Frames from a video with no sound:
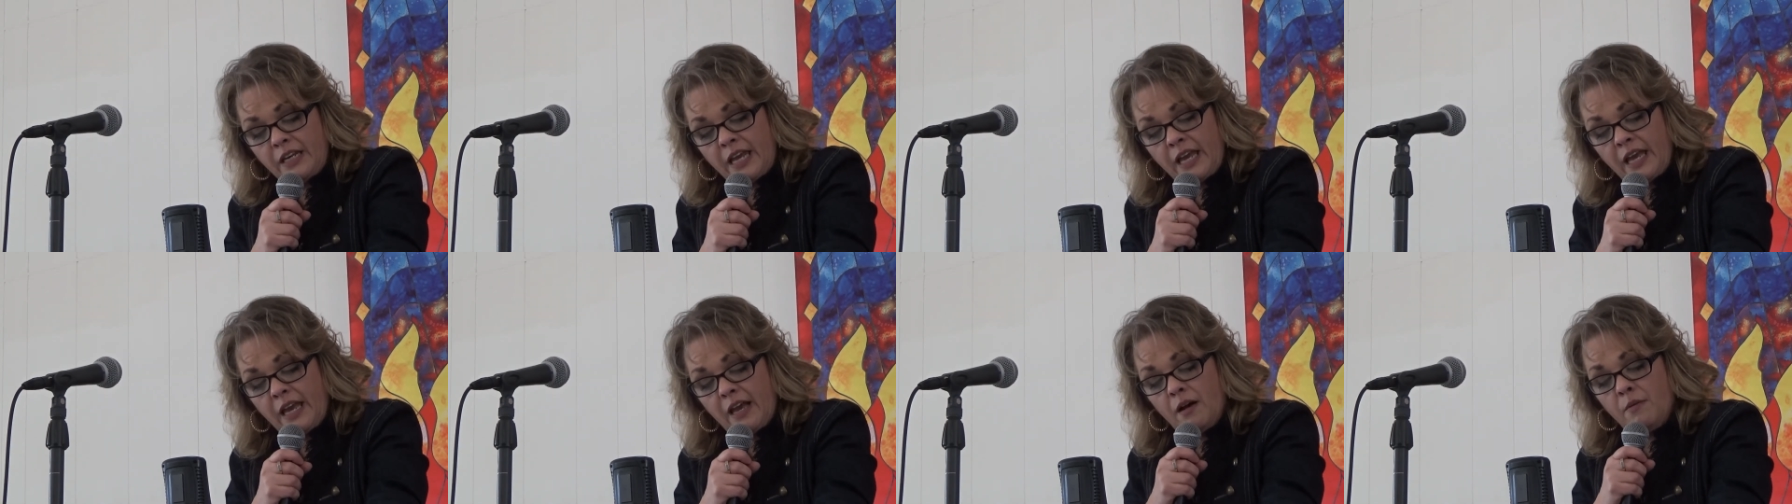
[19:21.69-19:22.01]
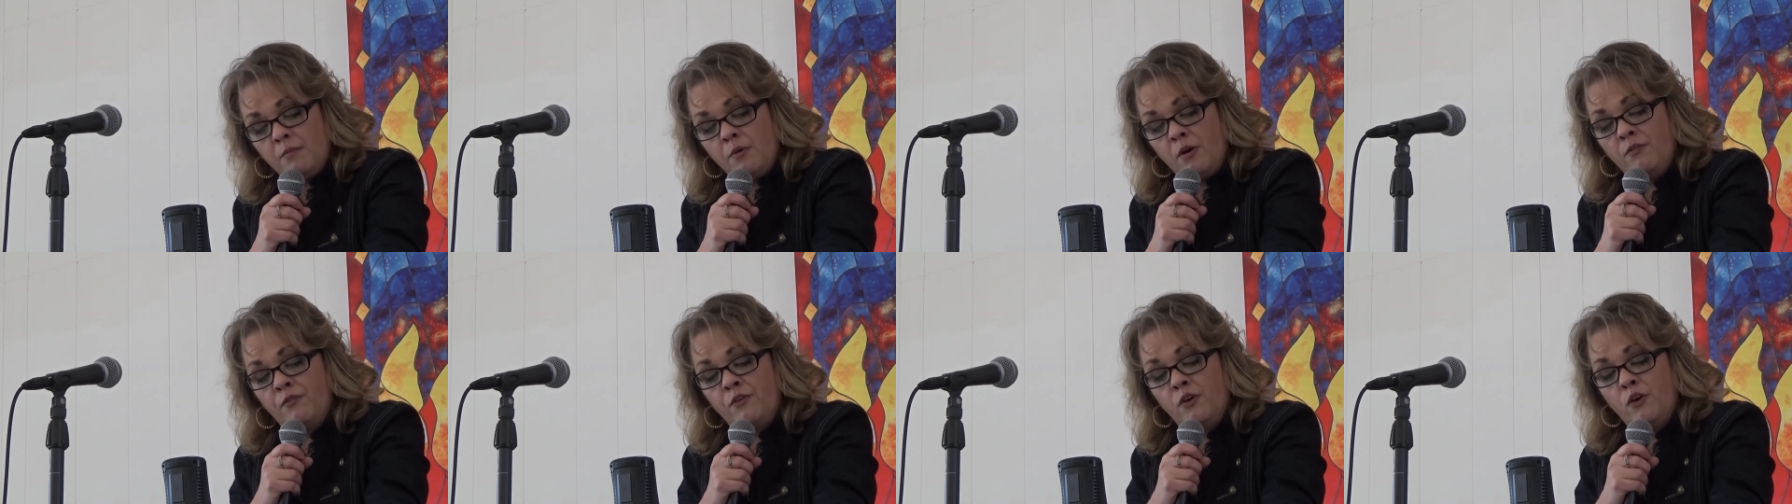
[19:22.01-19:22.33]

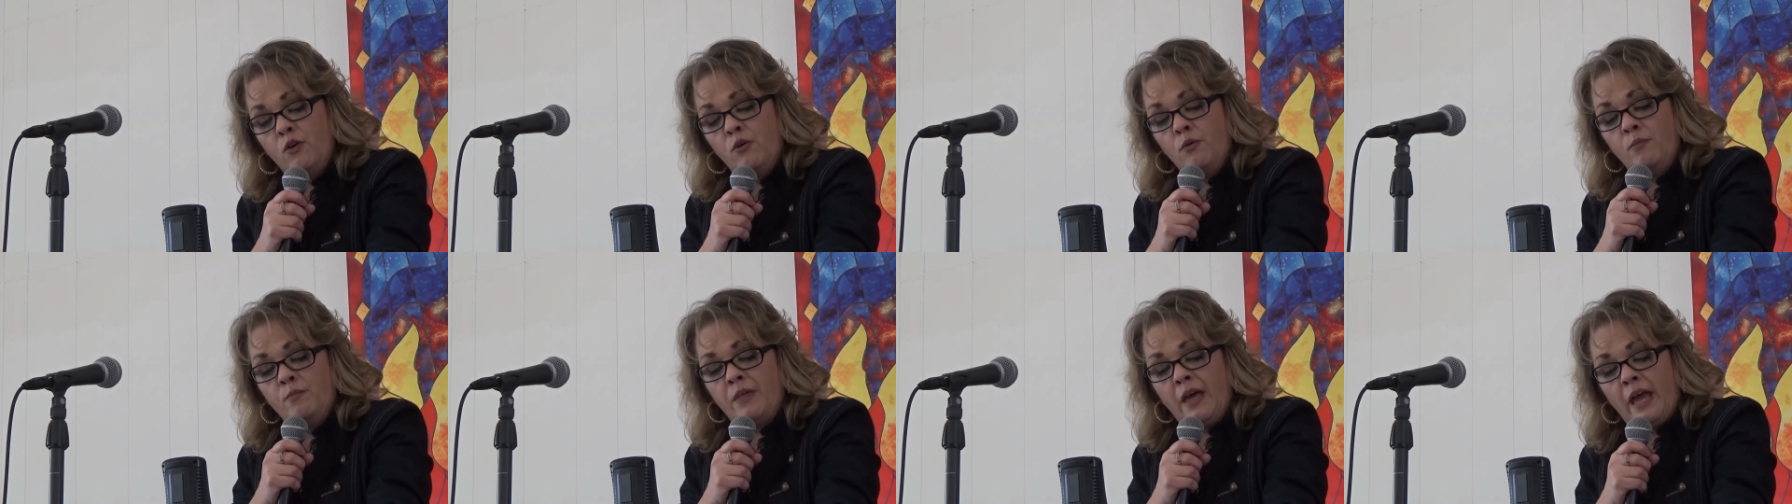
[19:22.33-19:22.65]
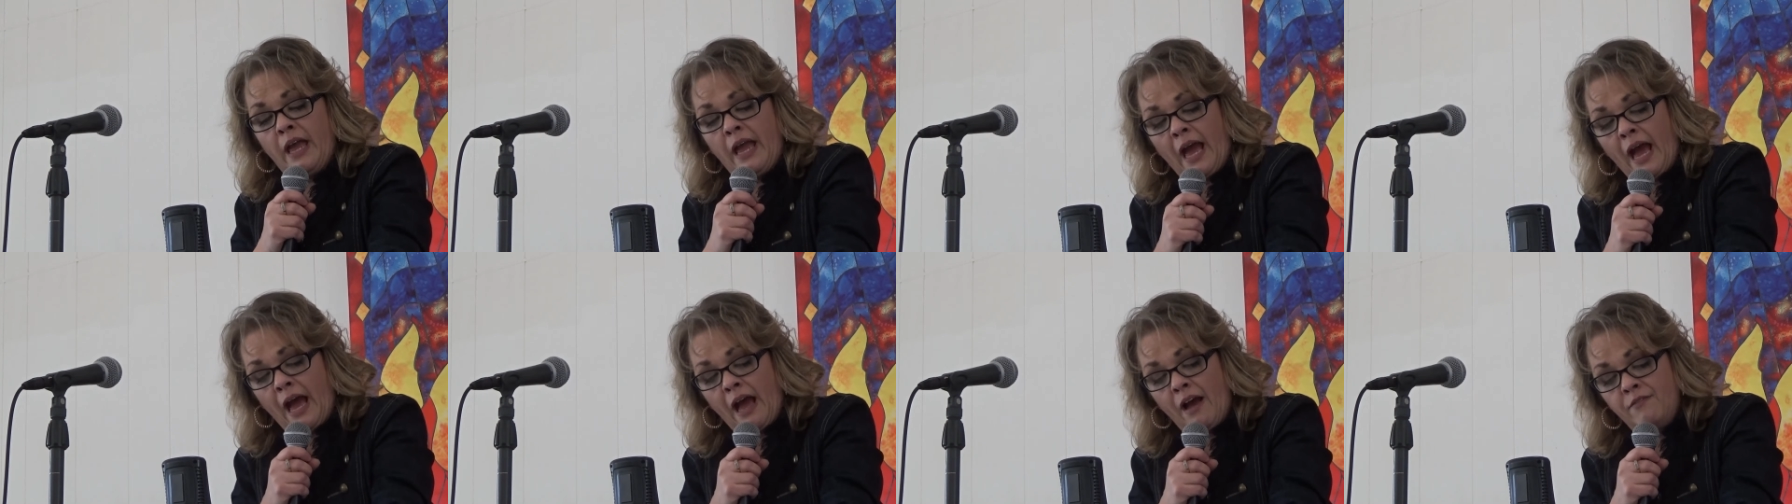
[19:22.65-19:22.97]
him of whom
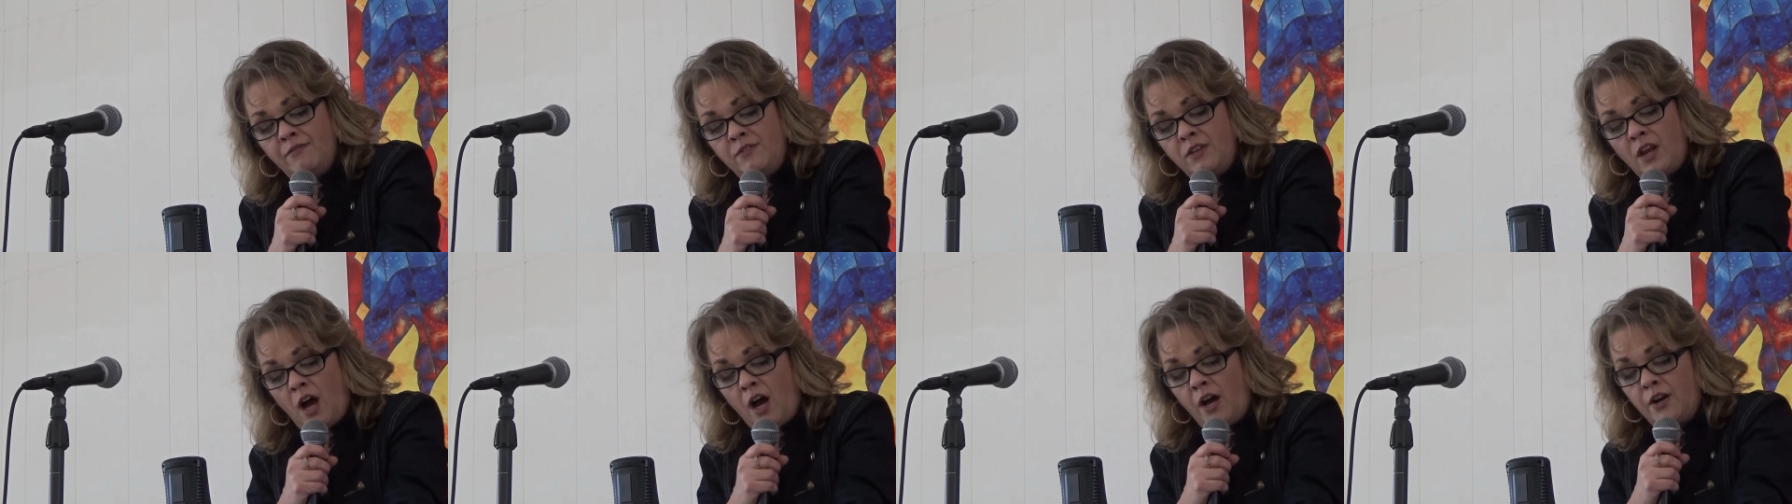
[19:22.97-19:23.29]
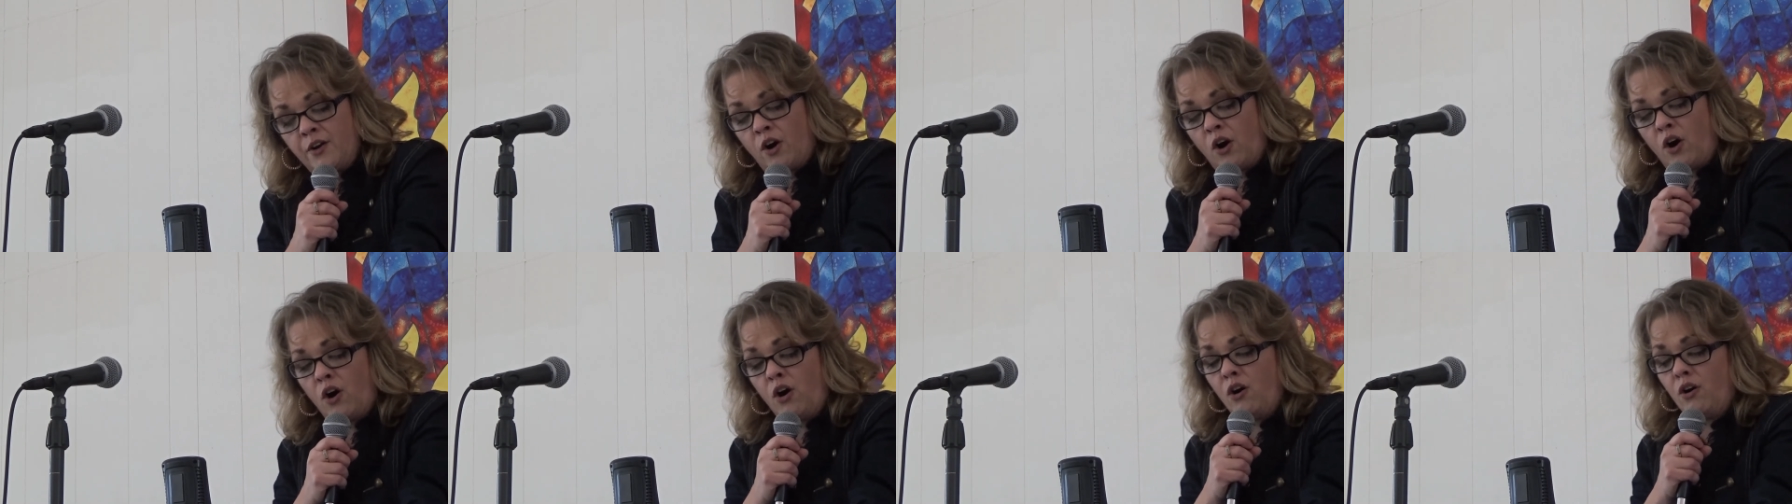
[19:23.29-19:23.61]
they have
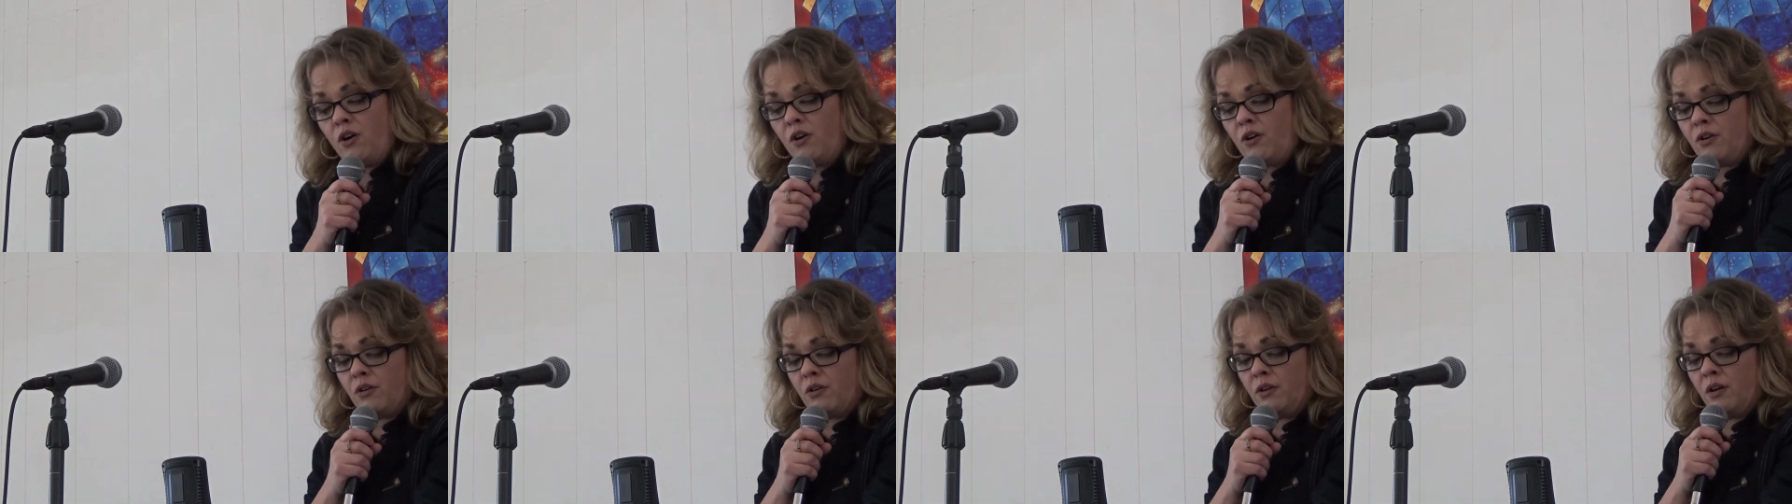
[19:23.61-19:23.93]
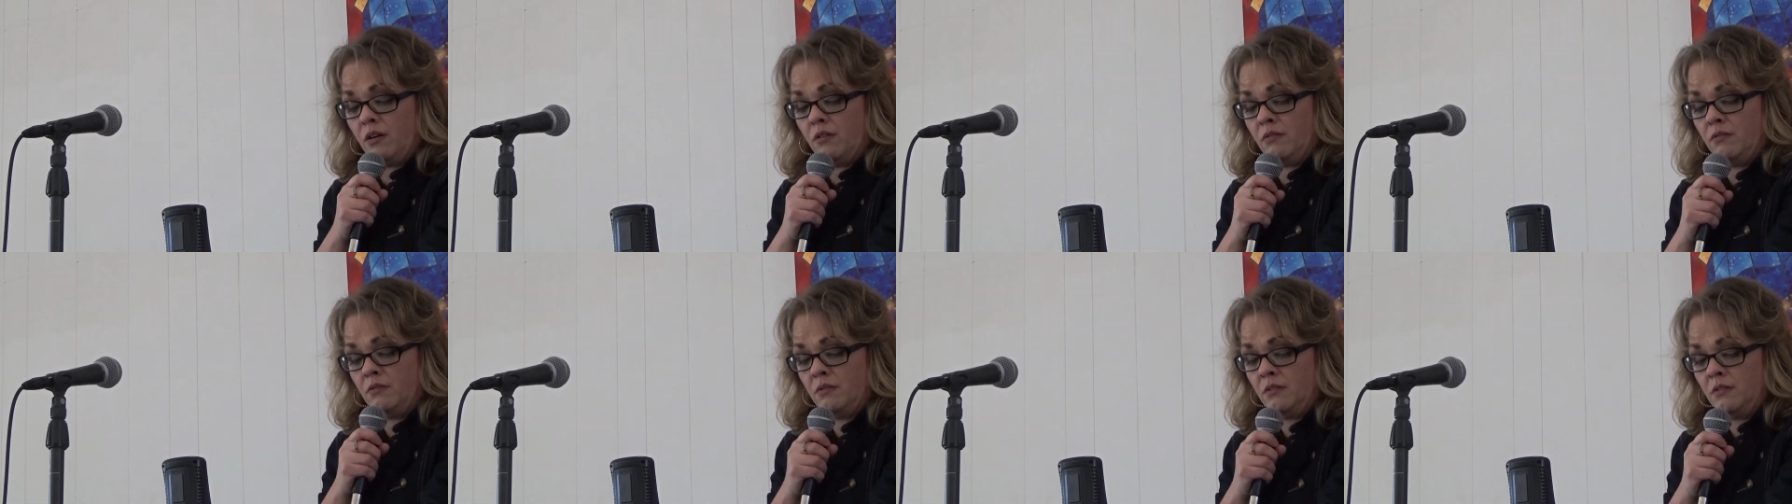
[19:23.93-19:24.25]
not
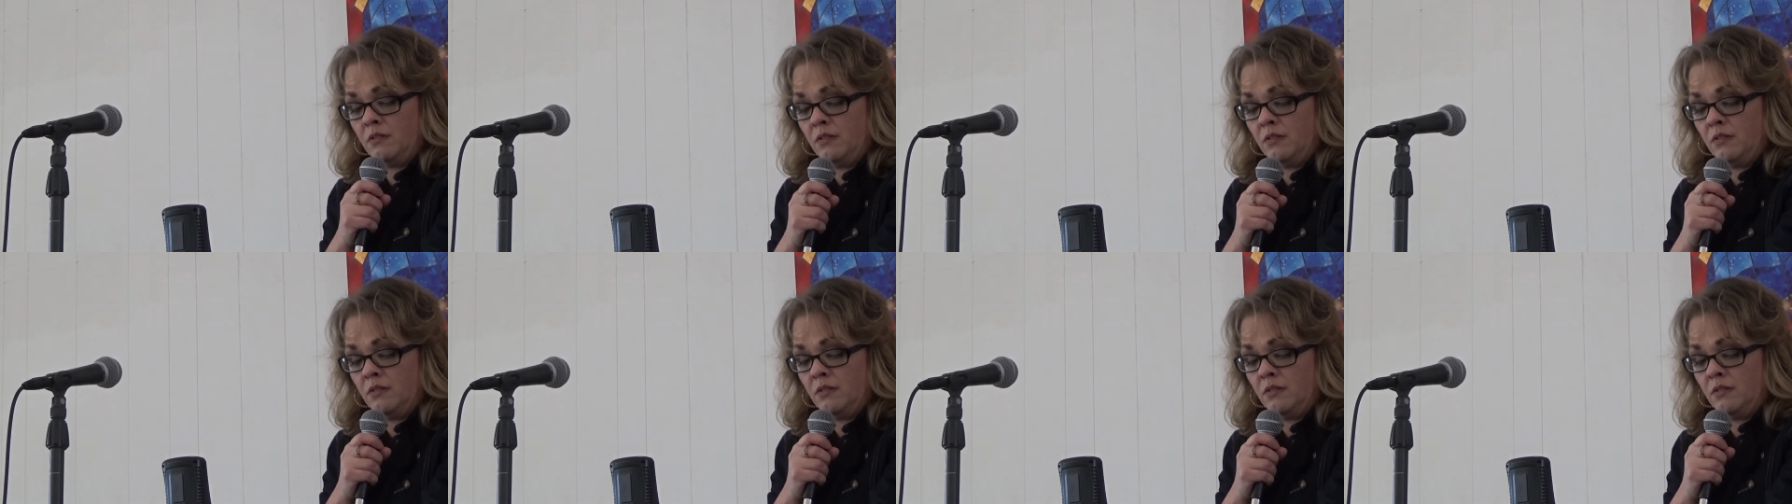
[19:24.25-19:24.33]
heard?